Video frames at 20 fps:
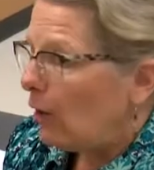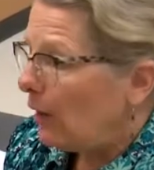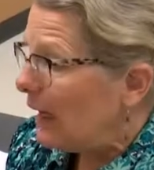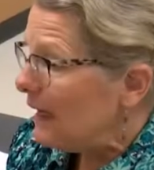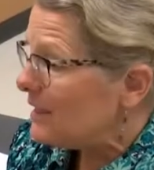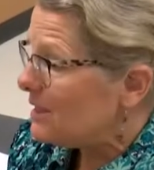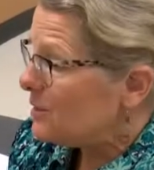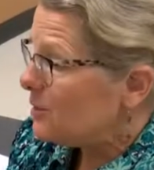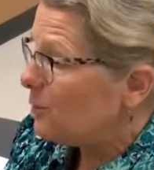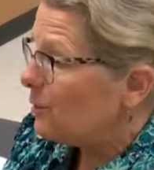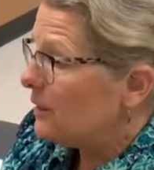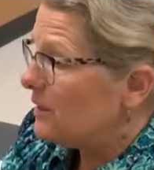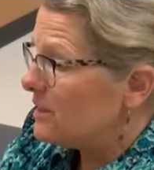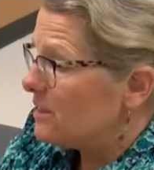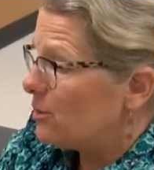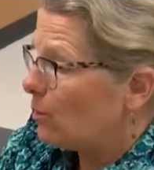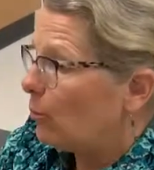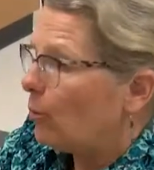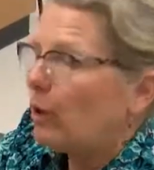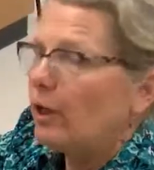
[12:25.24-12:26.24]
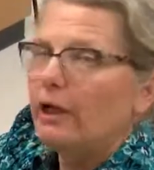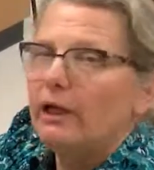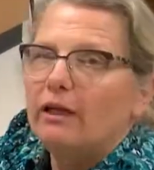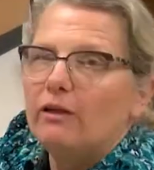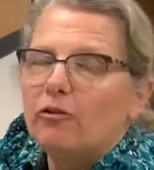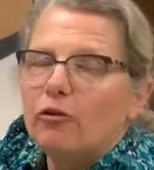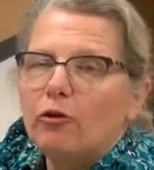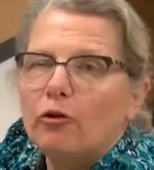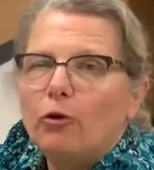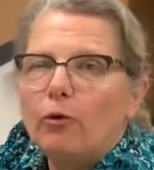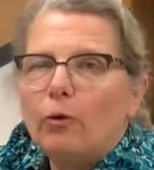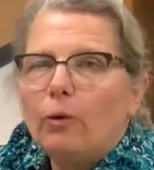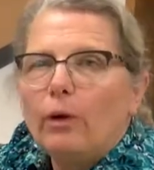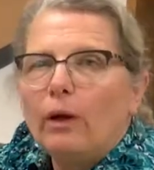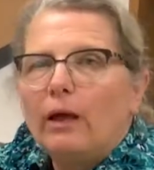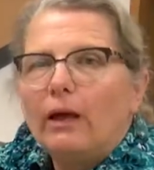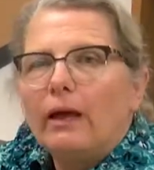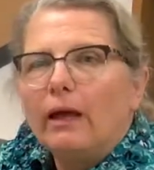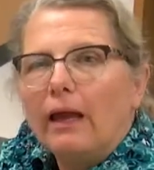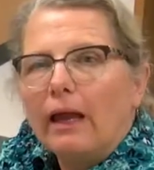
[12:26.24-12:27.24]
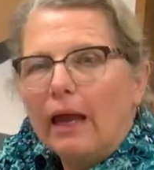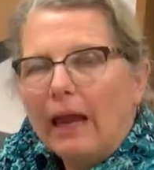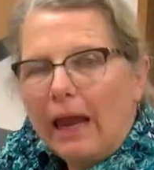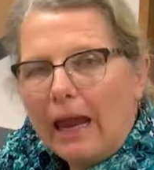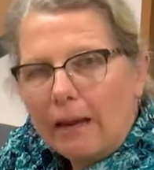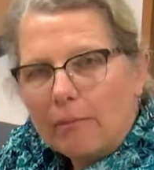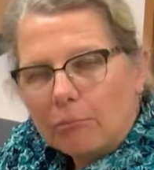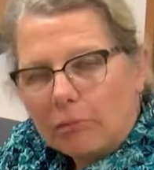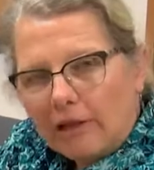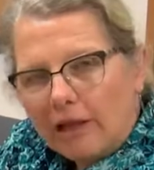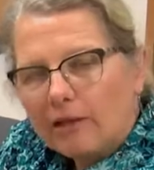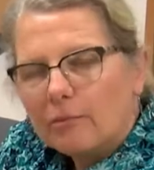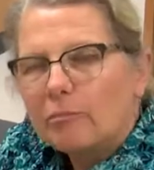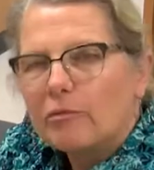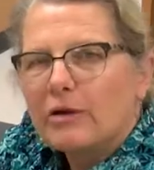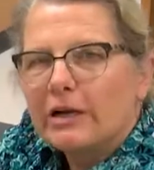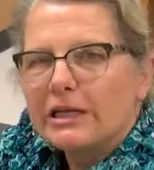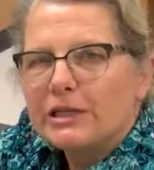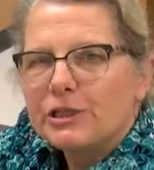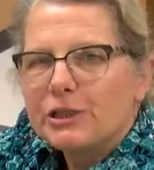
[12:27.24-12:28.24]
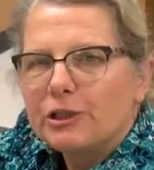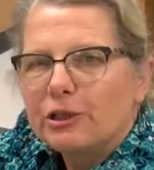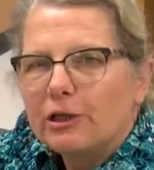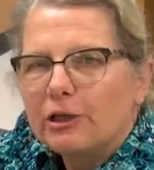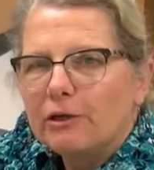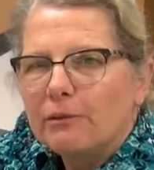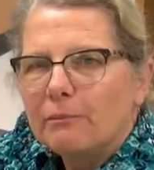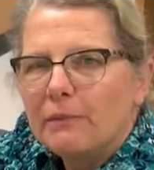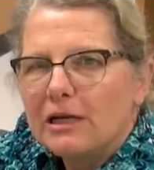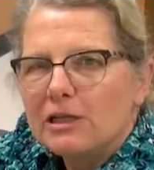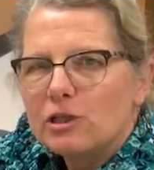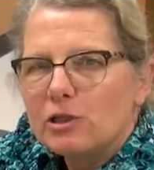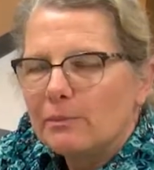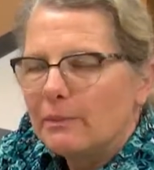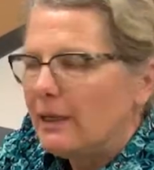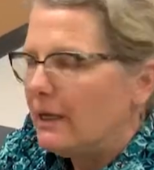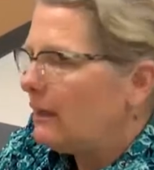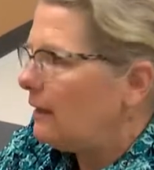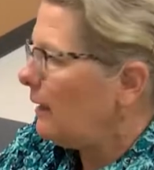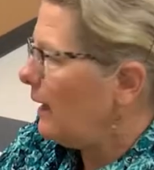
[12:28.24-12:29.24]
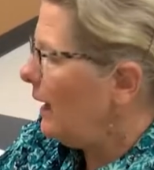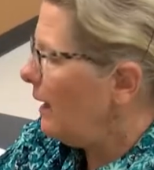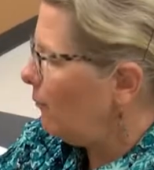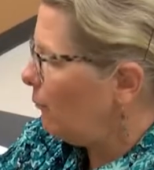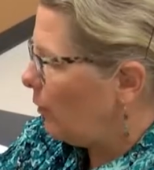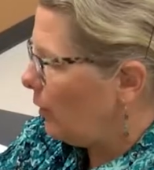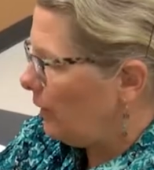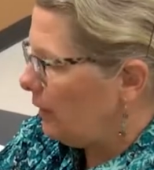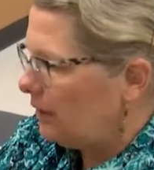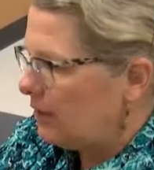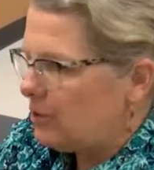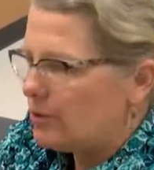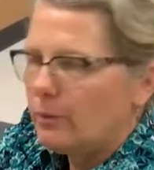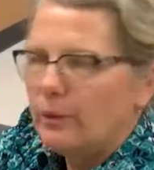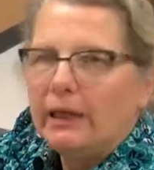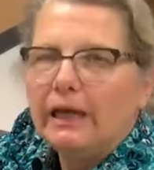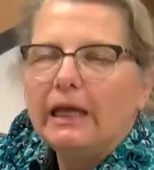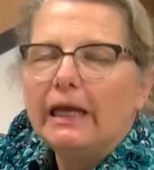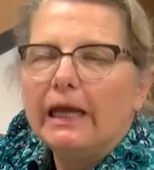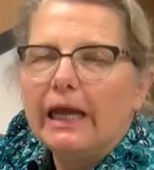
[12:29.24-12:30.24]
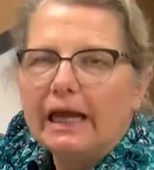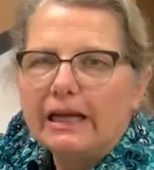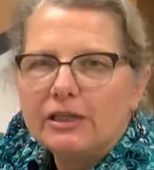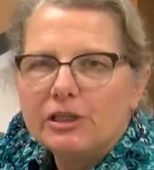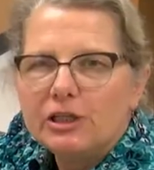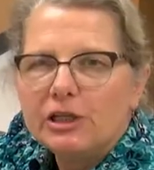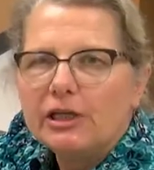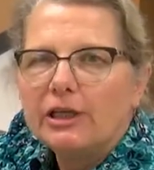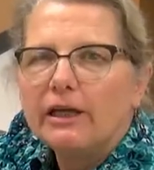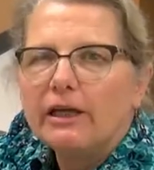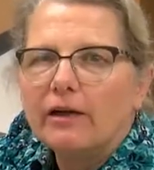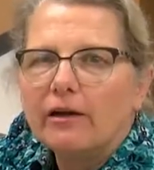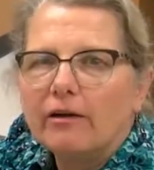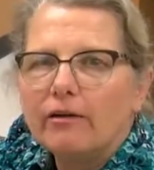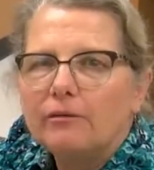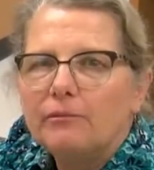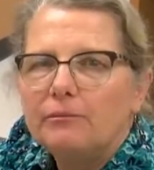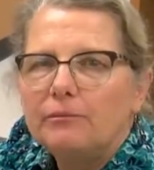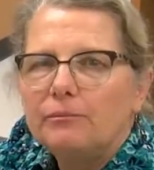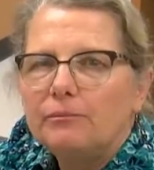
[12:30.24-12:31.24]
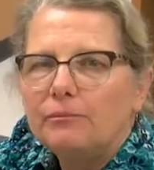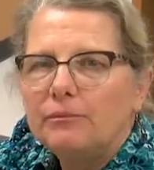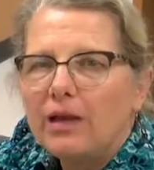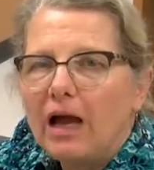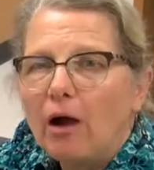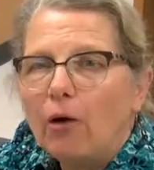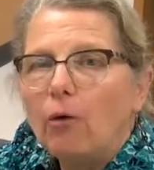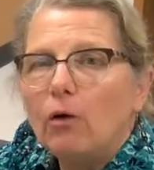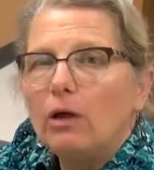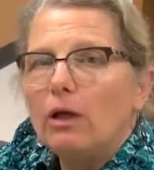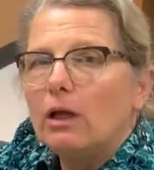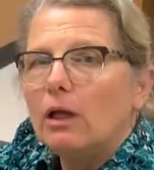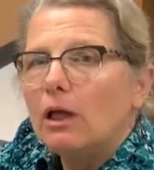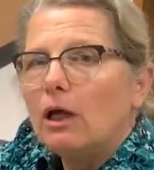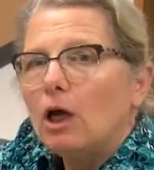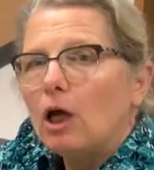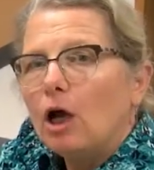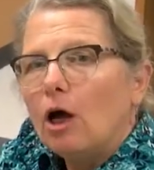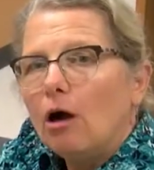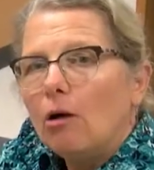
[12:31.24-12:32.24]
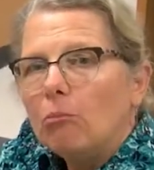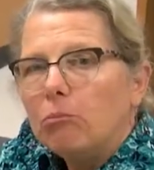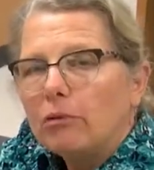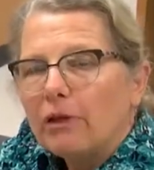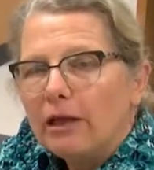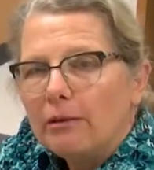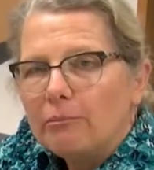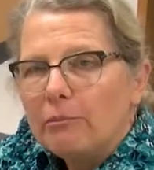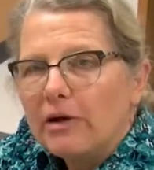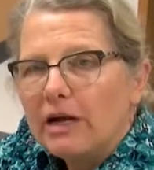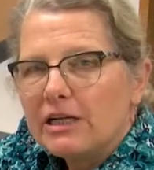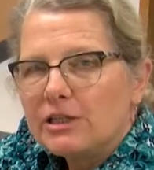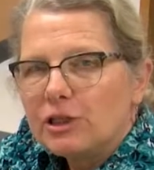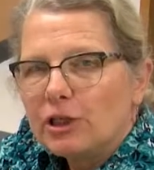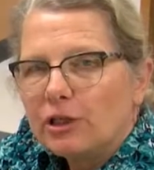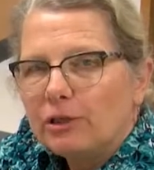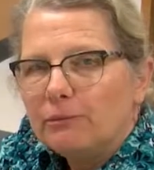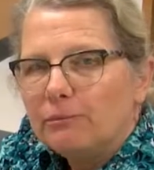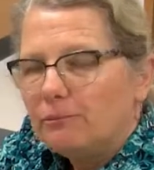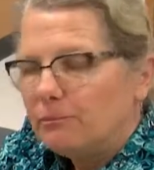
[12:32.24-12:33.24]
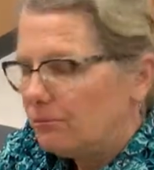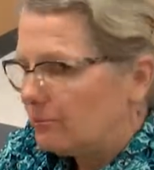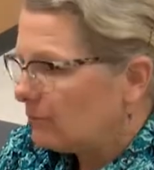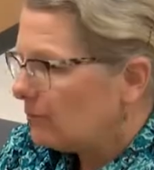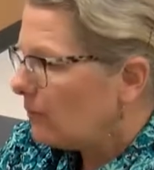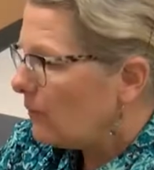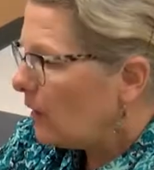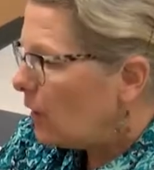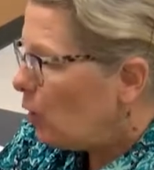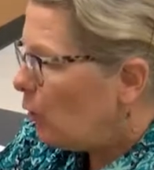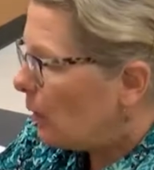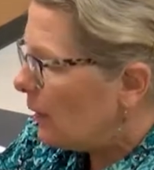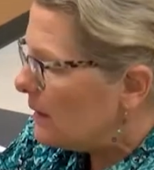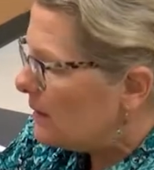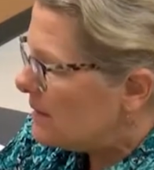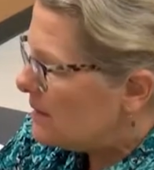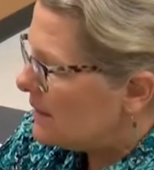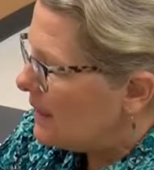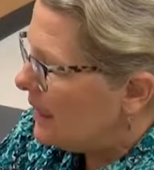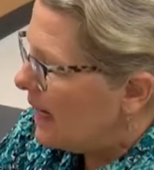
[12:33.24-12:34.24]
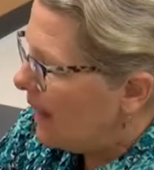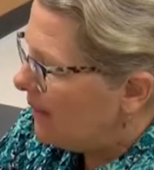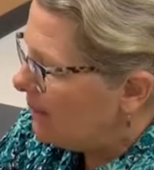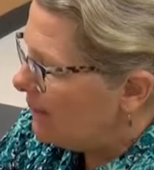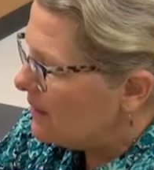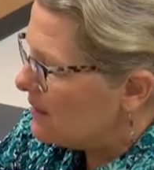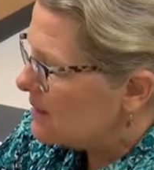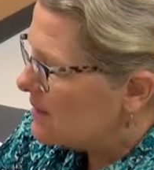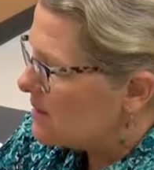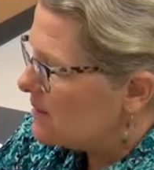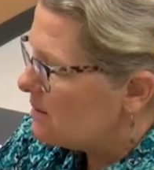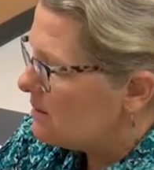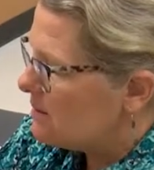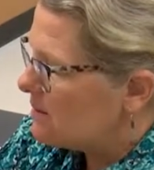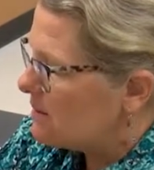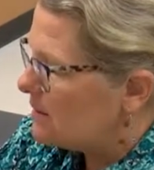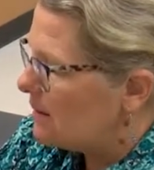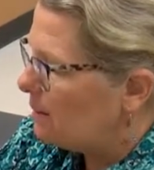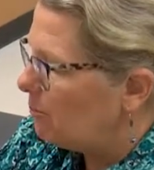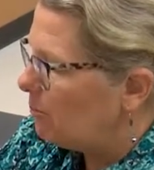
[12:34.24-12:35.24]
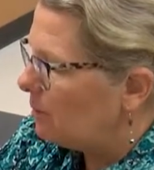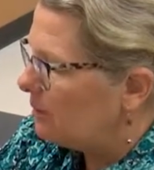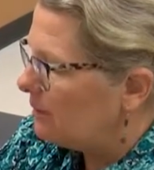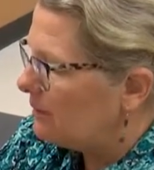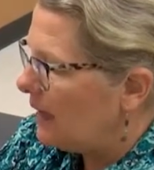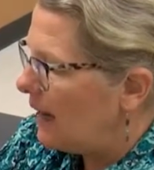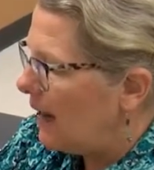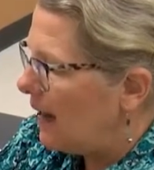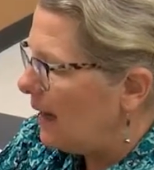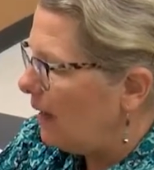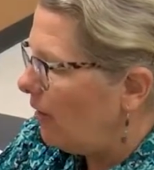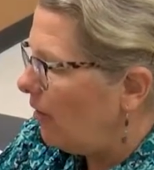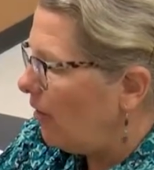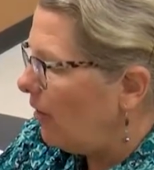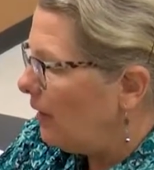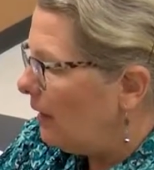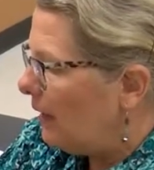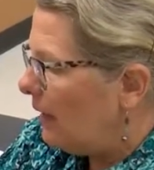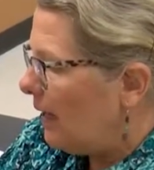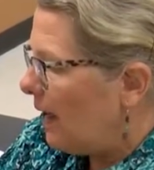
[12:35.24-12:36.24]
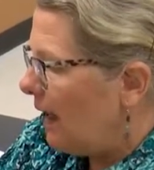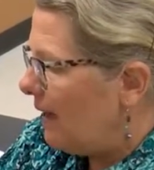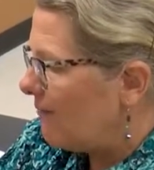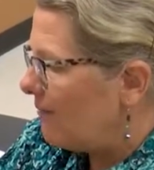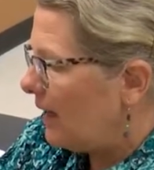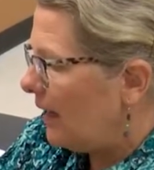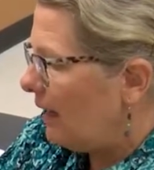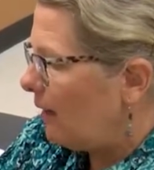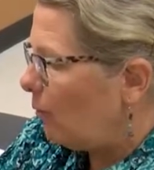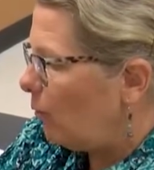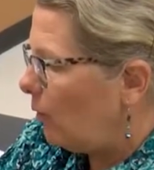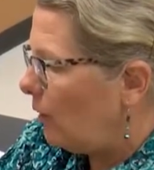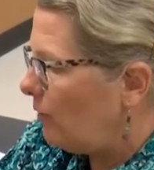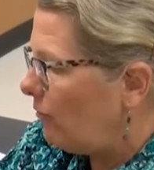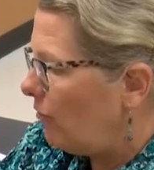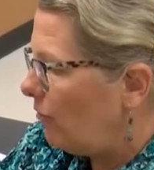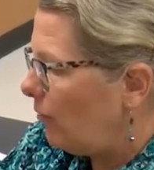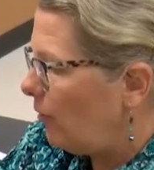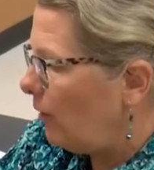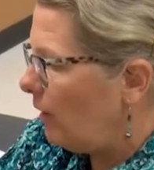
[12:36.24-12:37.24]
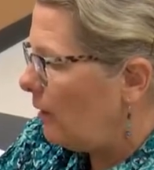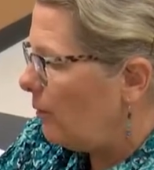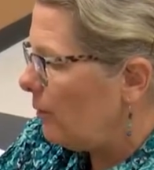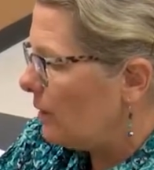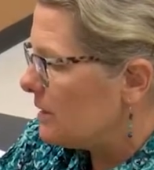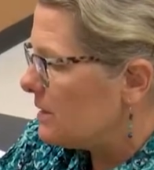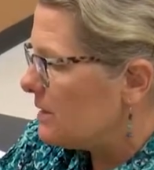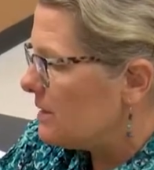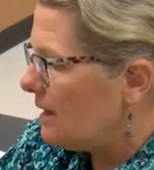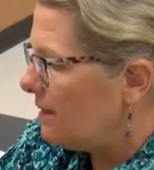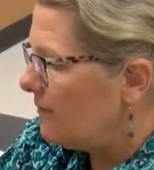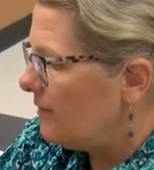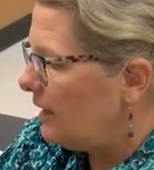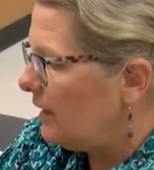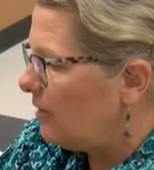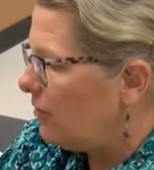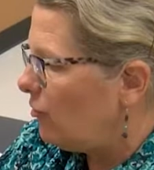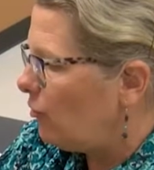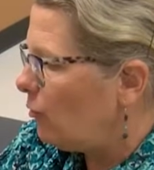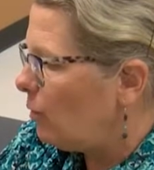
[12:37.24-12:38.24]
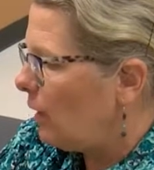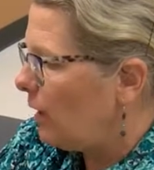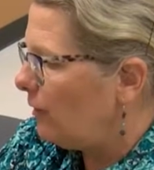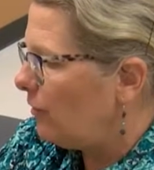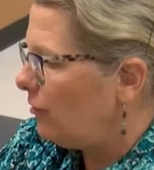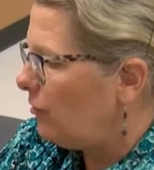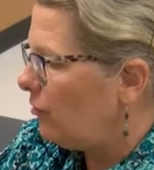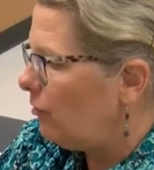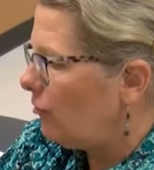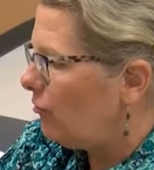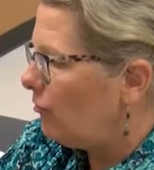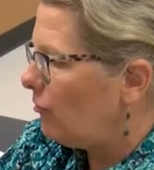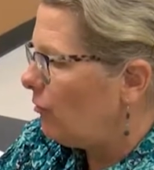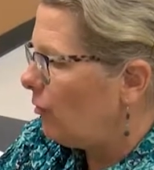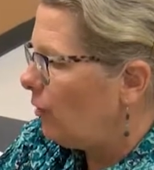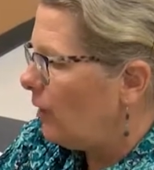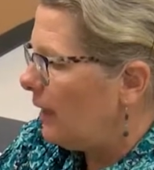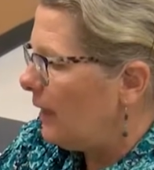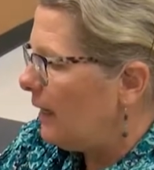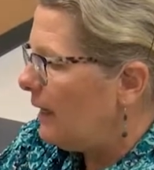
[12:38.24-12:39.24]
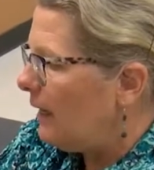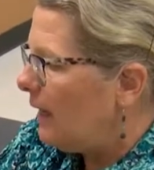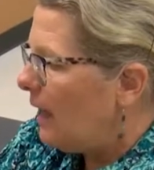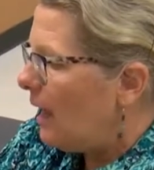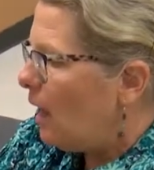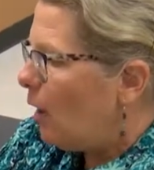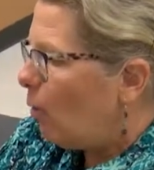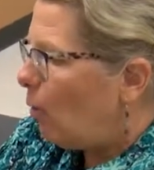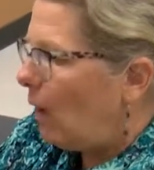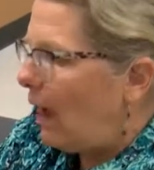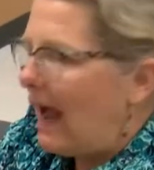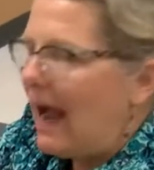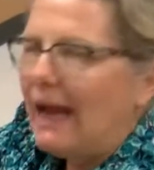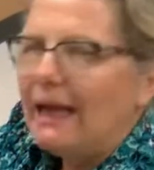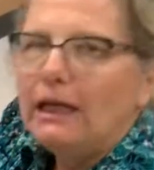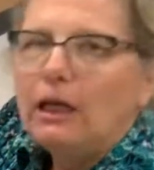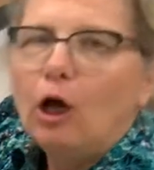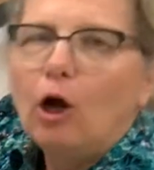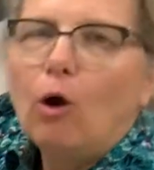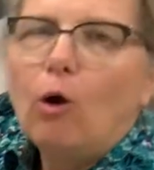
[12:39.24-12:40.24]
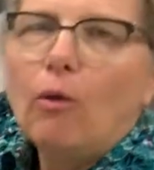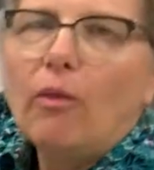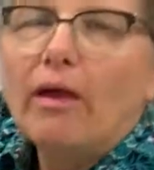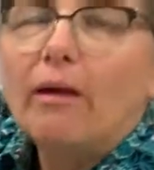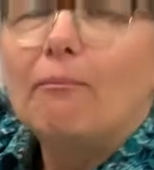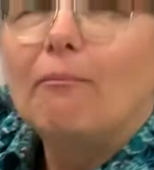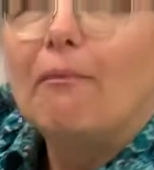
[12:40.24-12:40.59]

Okay, students, so we're going to do a blood pressure measurement and we're going to do an EKG here. Now, blood pressure. You can see on this simple dial, I've got a 140, 170, 200, 240. Well, I know that